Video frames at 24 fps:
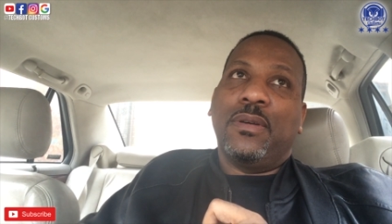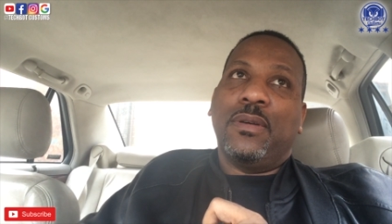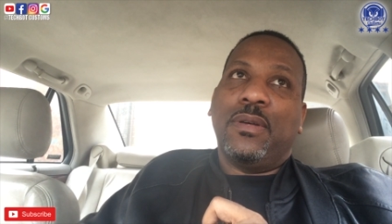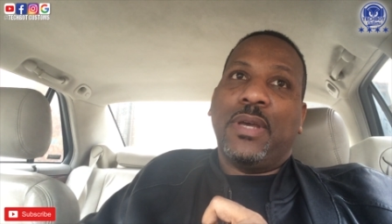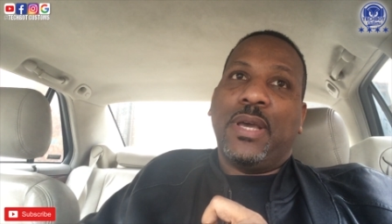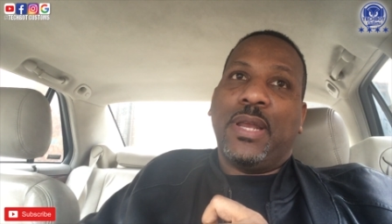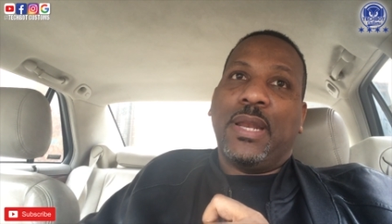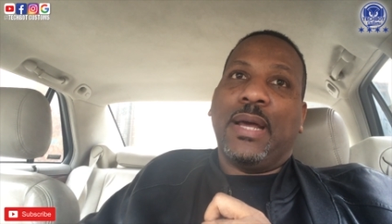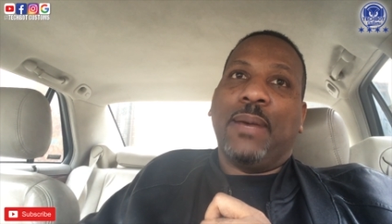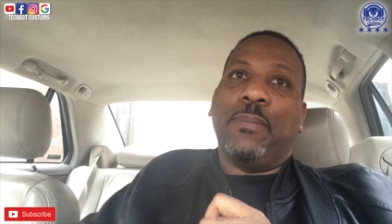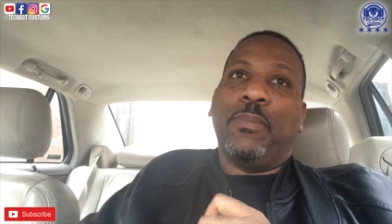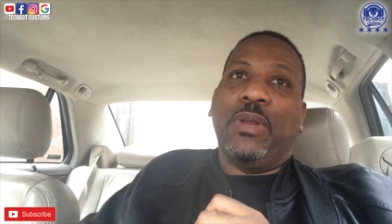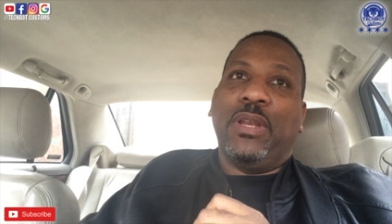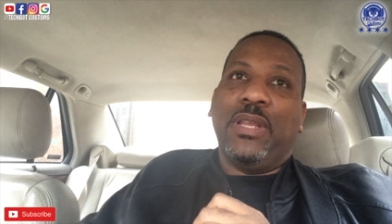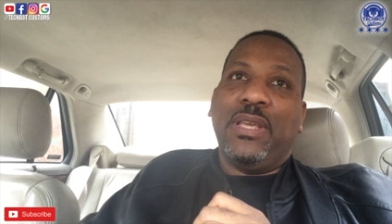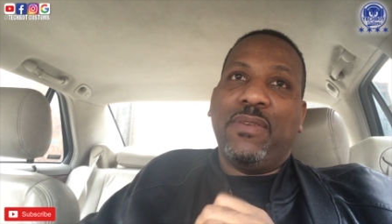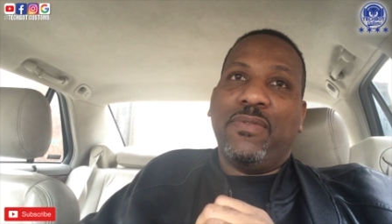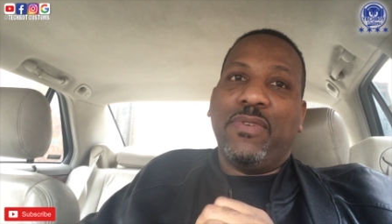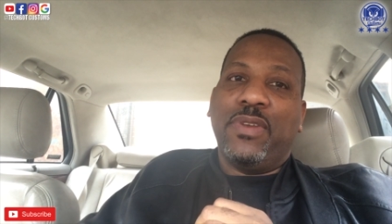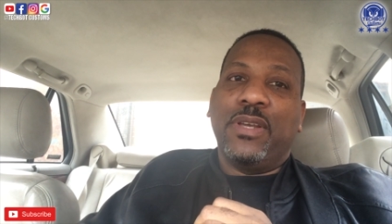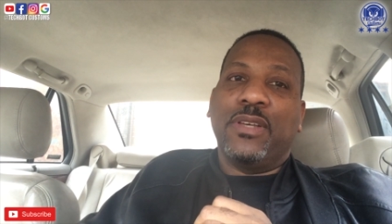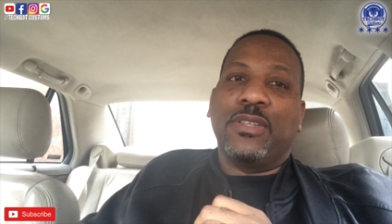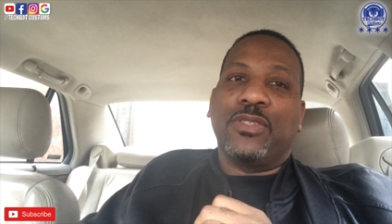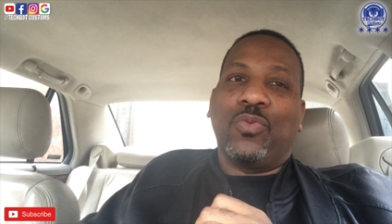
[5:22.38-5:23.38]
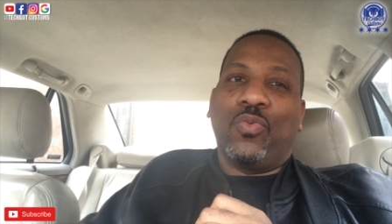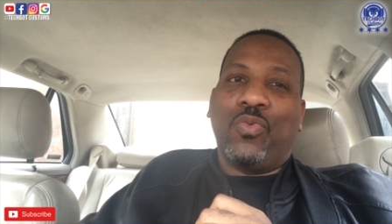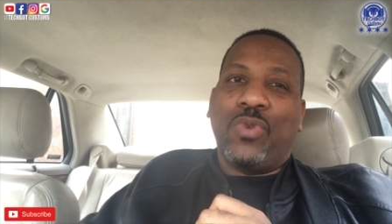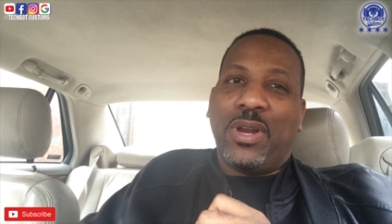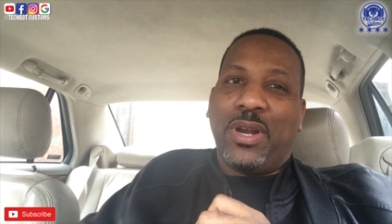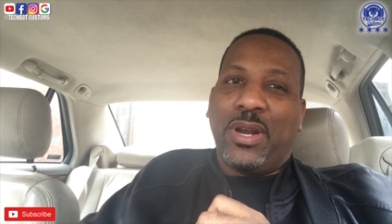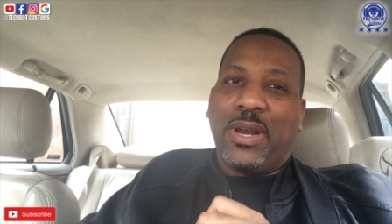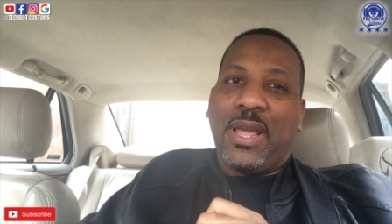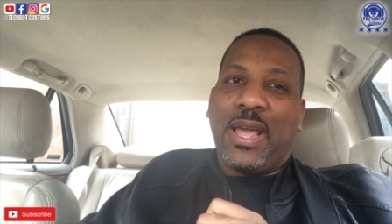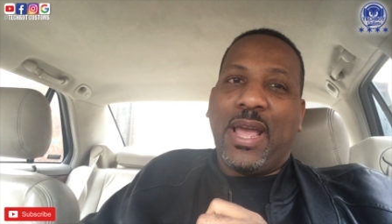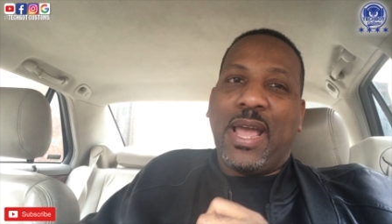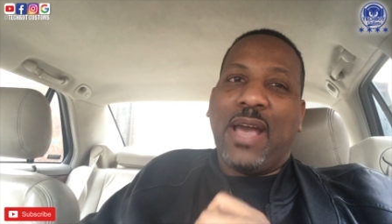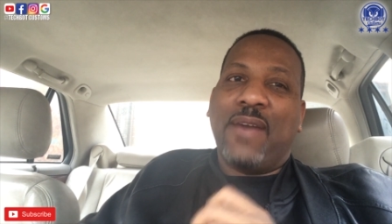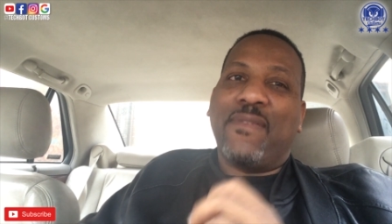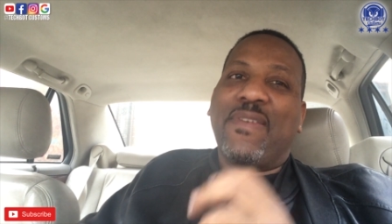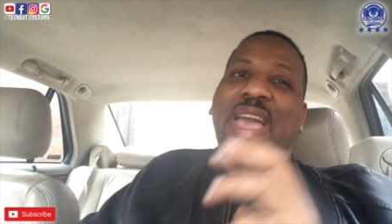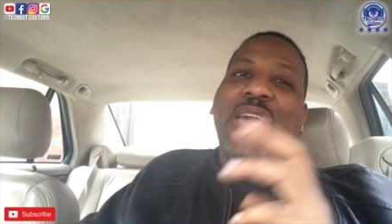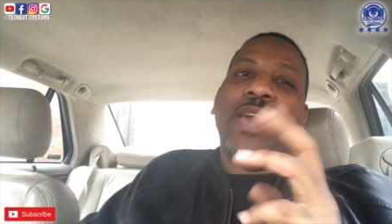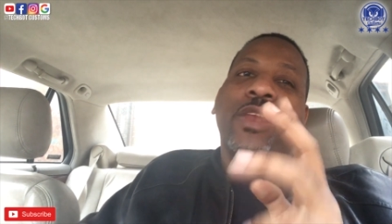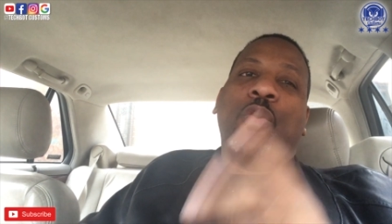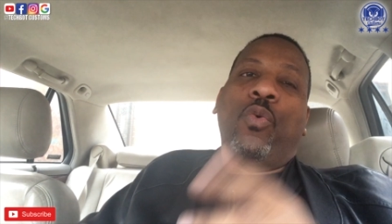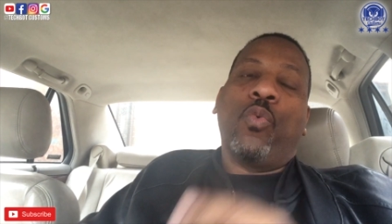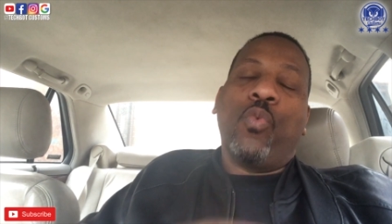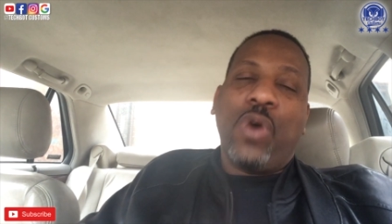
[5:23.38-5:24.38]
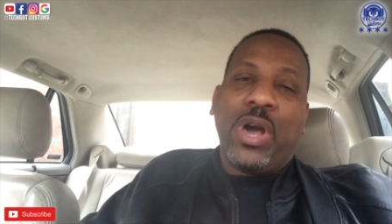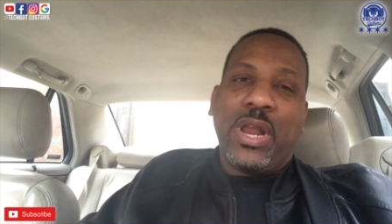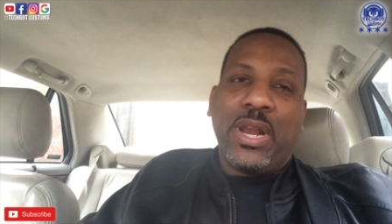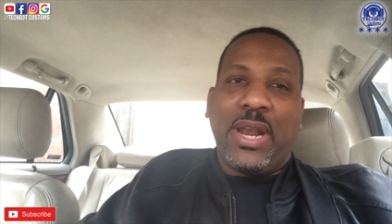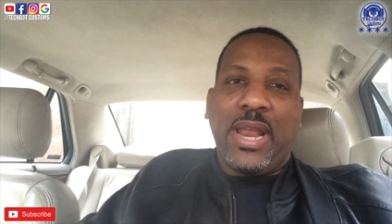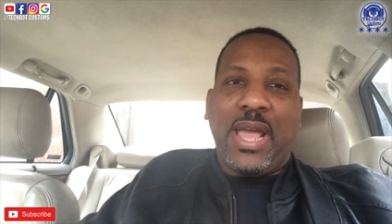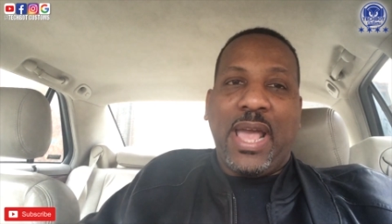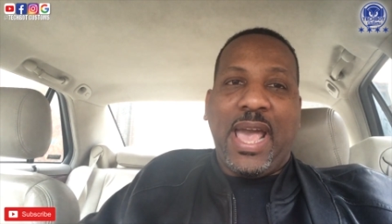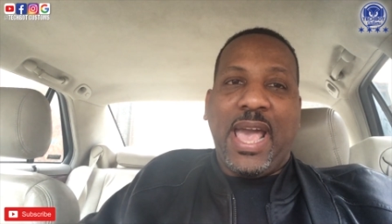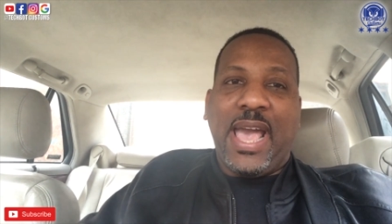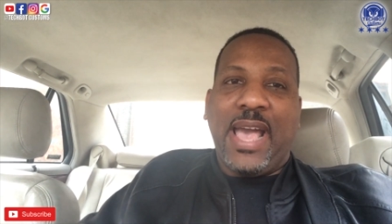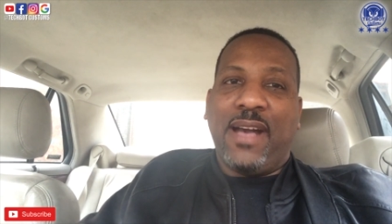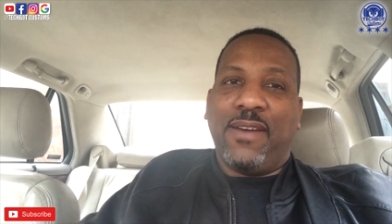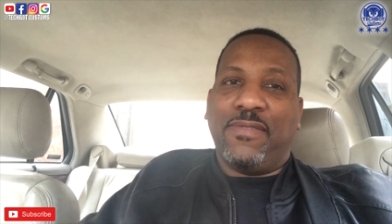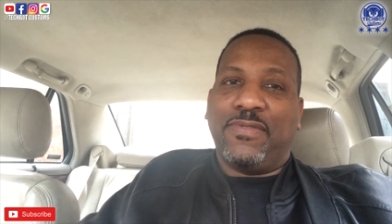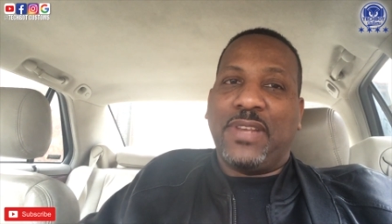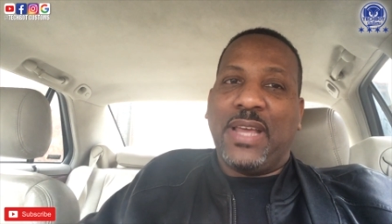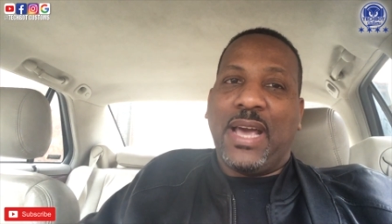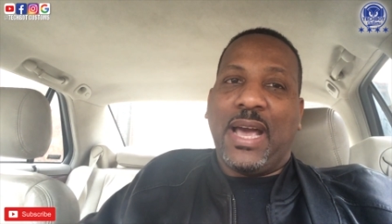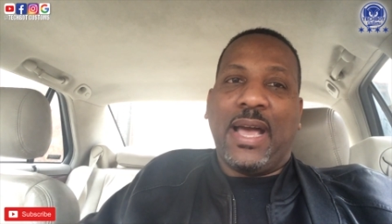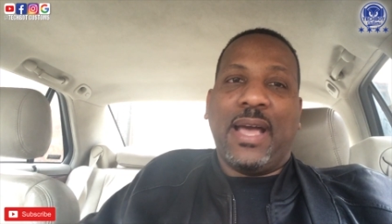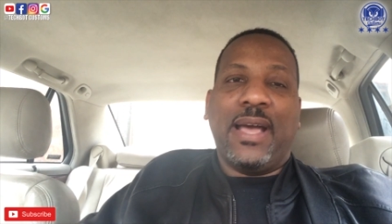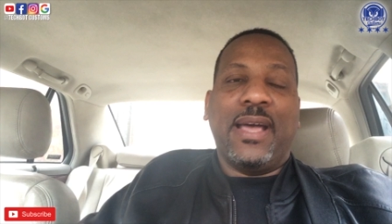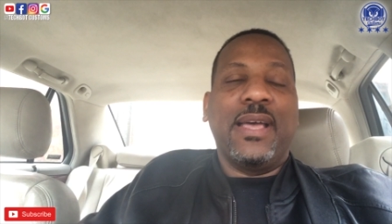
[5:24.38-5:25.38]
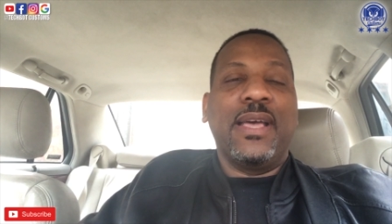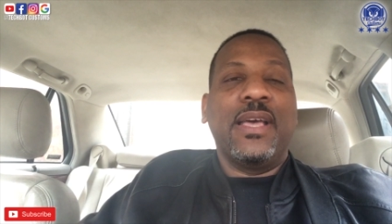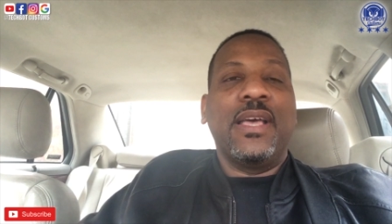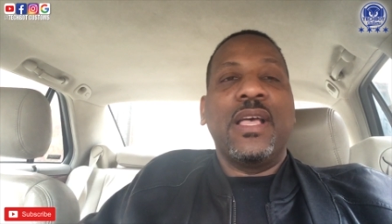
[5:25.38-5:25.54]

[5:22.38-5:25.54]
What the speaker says: and I believe it is a 1.5, and a 1.5 die.